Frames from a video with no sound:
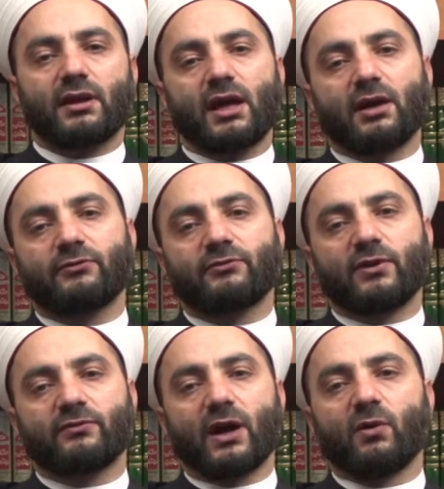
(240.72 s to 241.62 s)
love
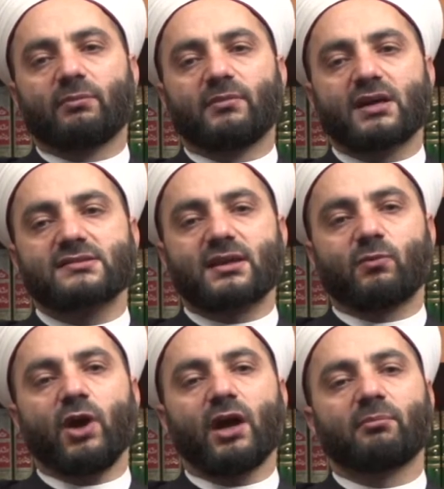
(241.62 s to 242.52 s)
of our Master
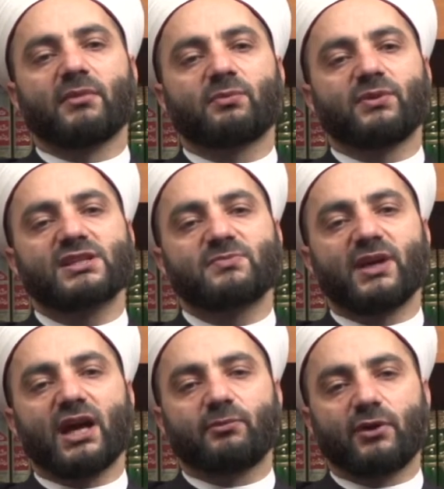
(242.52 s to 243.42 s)
Muhammad, peace be
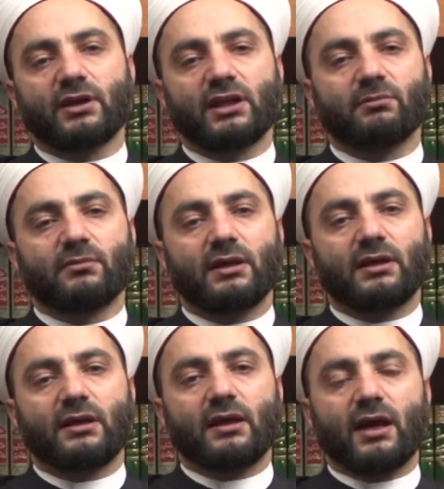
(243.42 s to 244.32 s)
upon him,
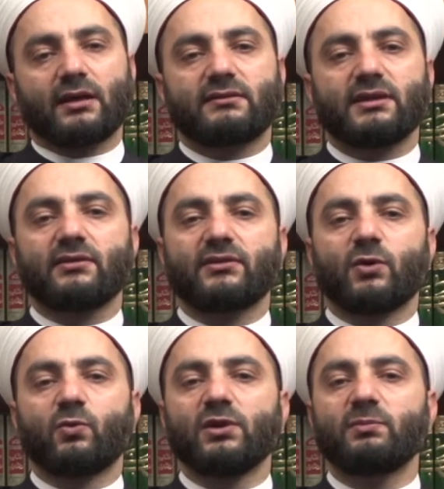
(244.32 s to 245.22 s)
until there
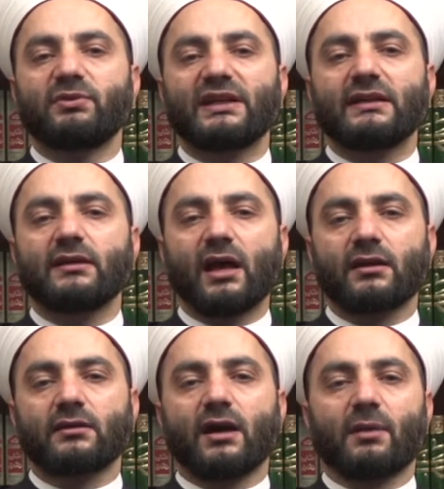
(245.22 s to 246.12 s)
will be
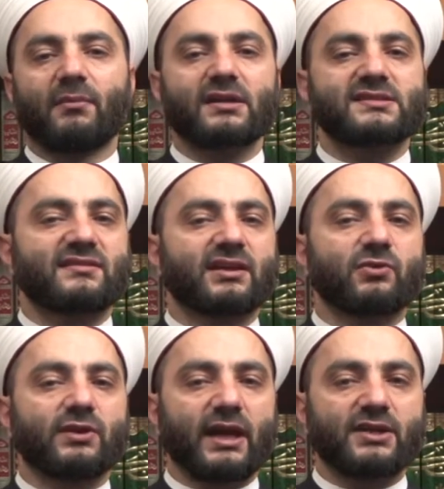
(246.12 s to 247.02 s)
none amongst the
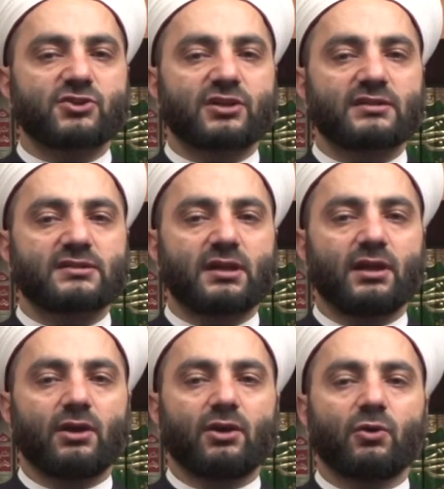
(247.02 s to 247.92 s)
creations
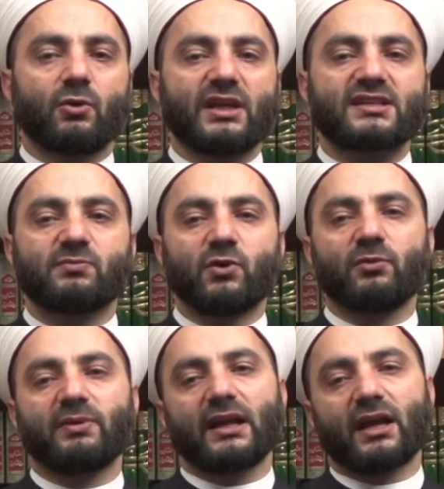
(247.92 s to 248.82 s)
who is more
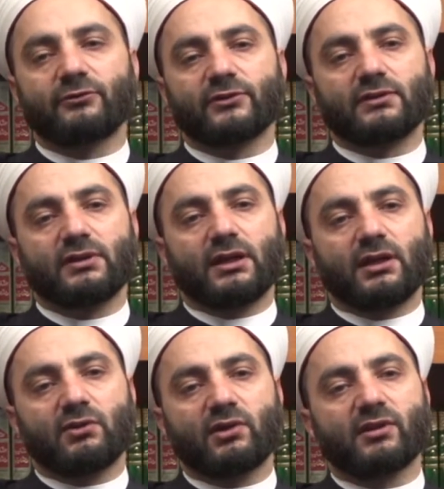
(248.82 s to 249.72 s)
beloved
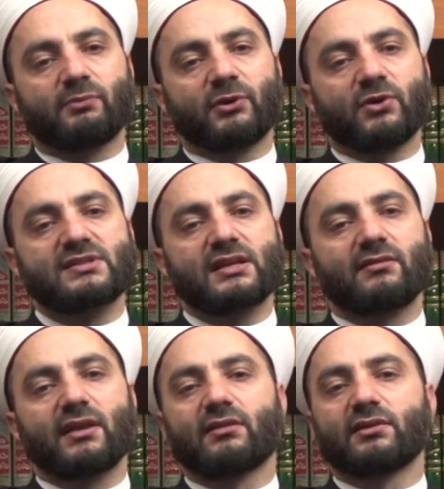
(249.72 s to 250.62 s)
to the person
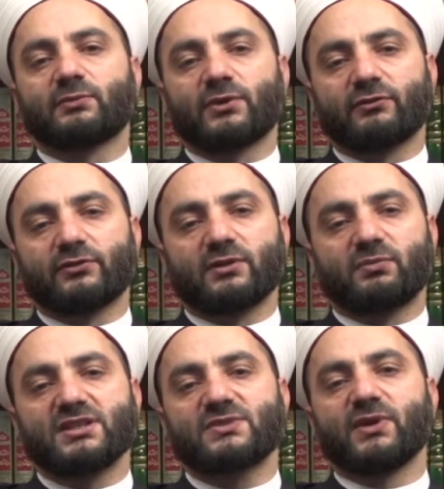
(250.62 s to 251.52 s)
than the Prophet,
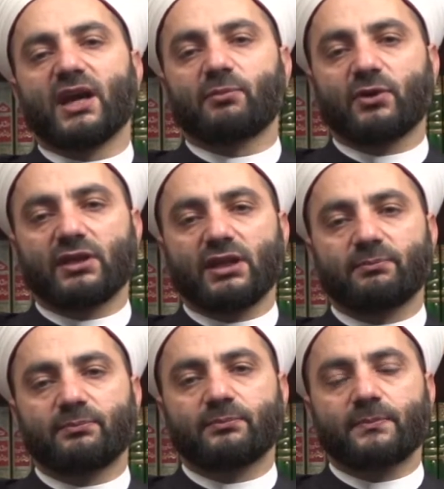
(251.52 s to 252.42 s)
peace be upon
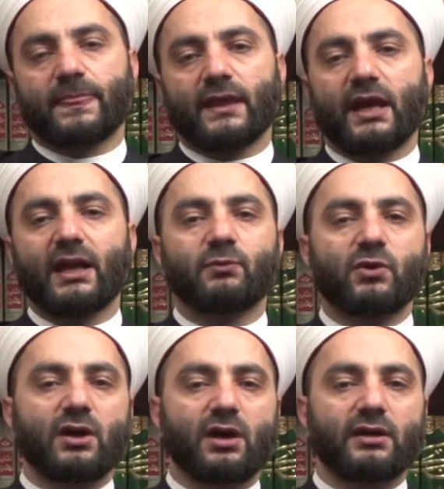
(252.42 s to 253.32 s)
him.
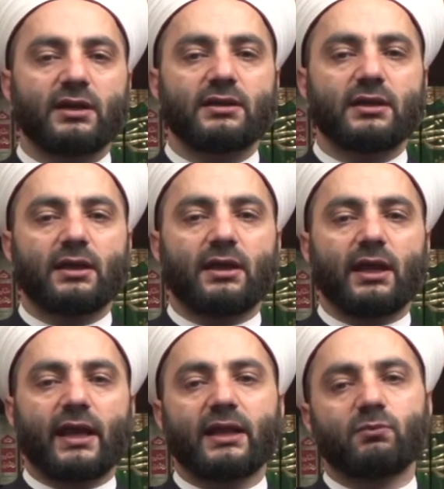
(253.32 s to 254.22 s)
Al-Bukhari
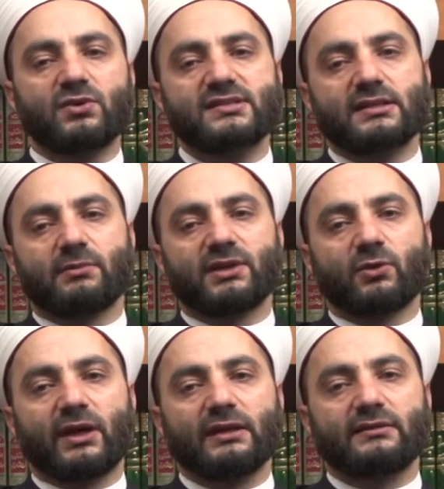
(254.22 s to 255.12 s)
and Muslim
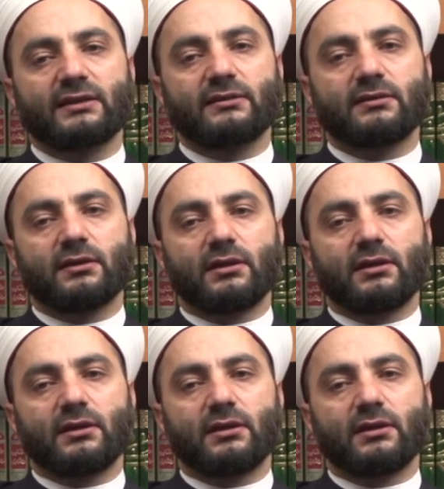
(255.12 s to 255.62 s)
narrated